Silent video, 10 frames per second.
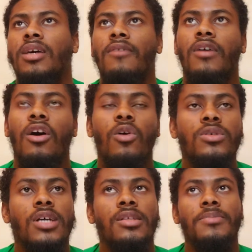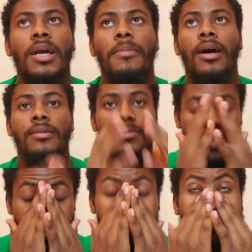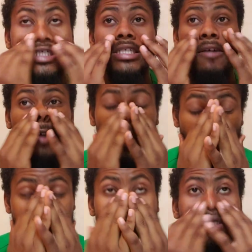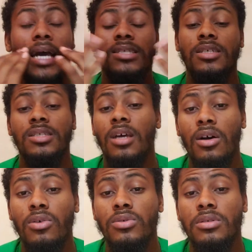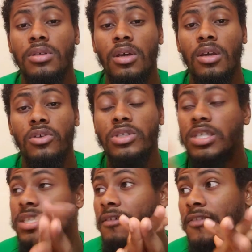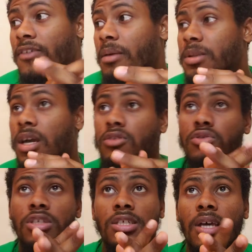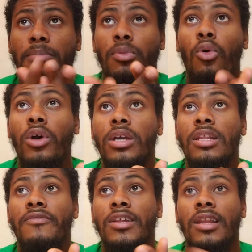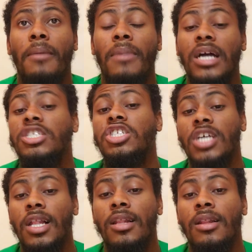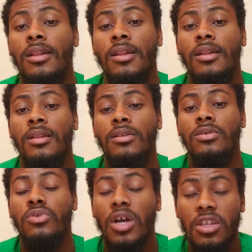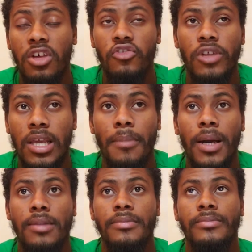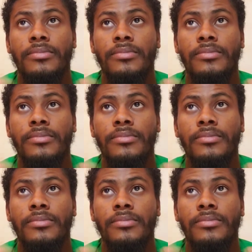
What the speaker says: to have a house, you have to be a man. You could just have a house, but that is just a house. You could just have a family and you're just a boy living in a man's shell. You are not really a man.